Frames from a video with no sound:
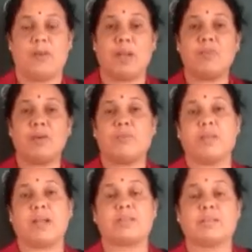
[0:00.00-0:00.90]
Whenever
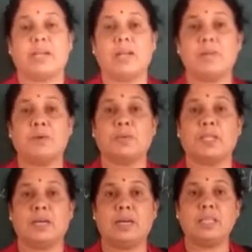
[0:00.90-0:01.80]
we are studying about
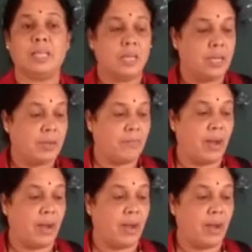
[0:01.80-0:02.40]
the earth,